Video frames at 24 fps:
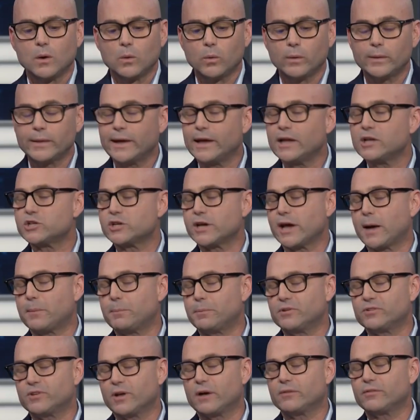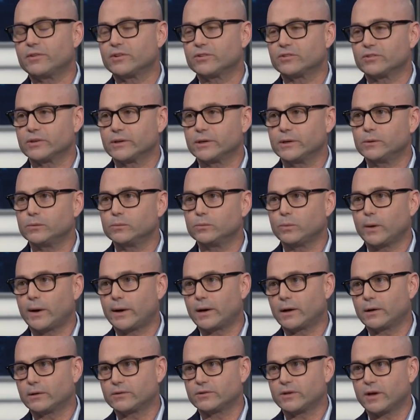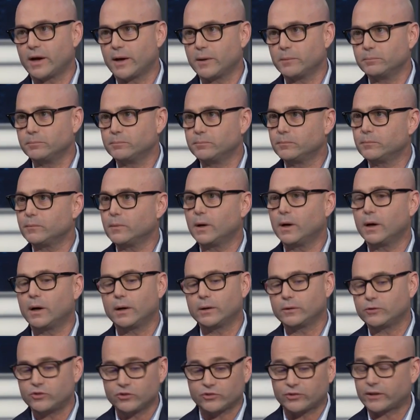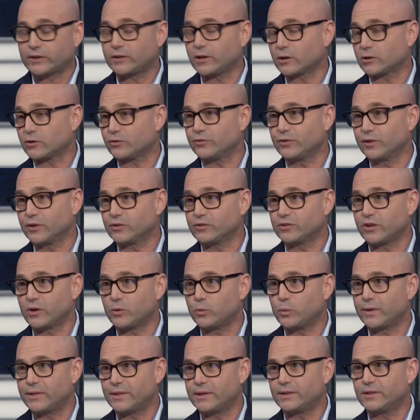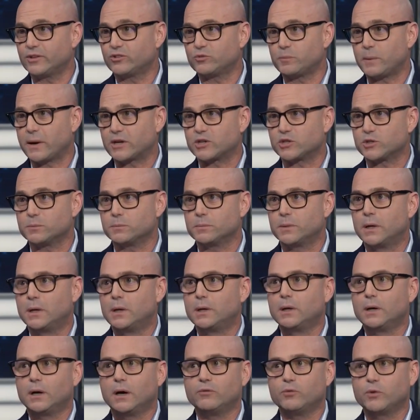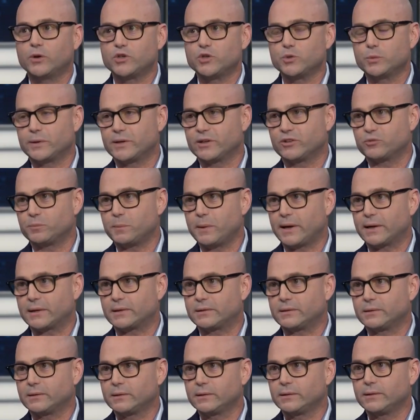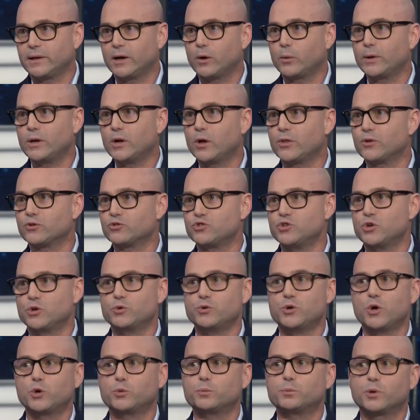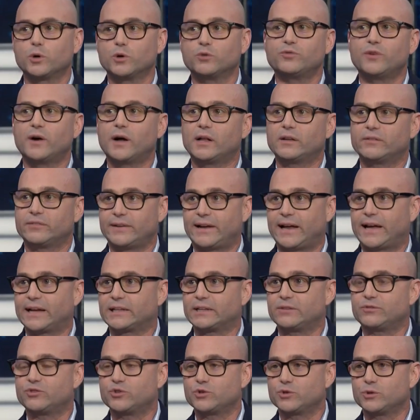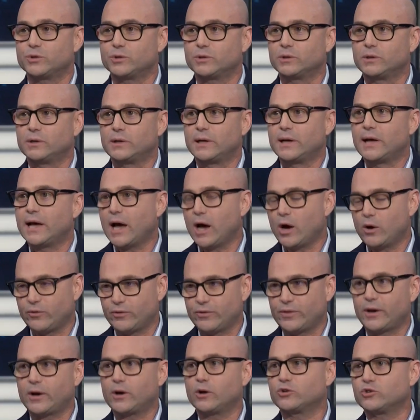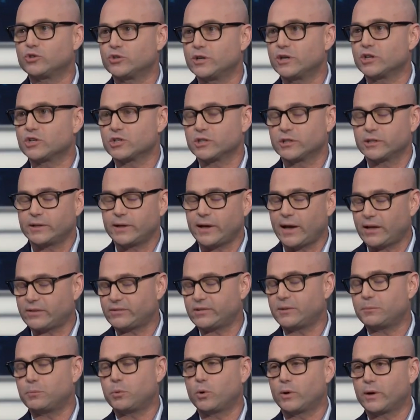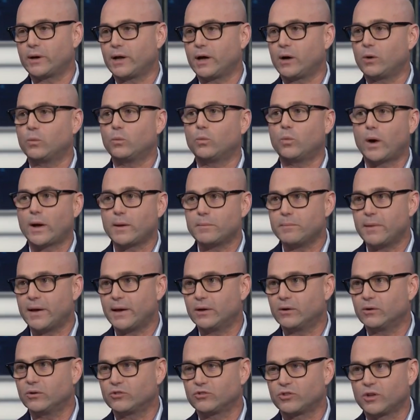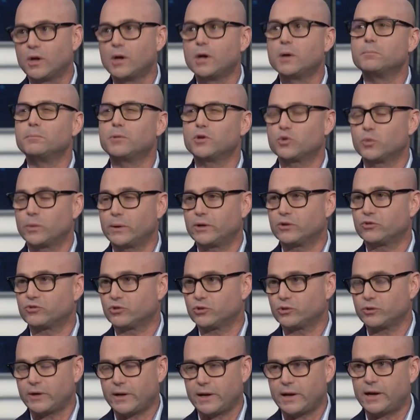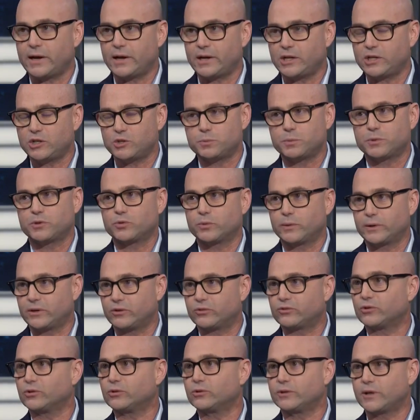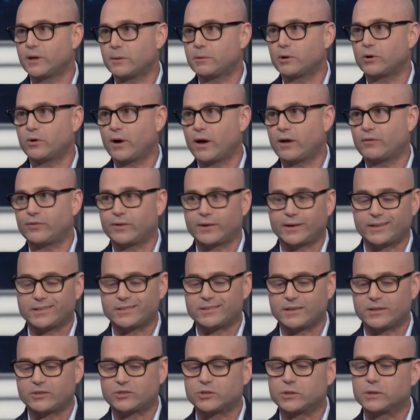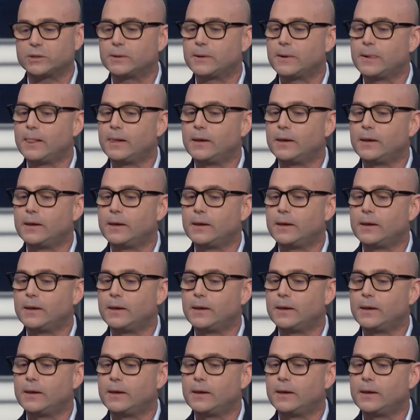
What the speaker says: Well, the age gap is obviously right on time, just like Dr. Phil said, within the spectrum of what you would expect. Now, we know there's no known profile of an active shooter. However, they are traditionally, as he pointed out, white males between a certain age, between a certain demographic, etc.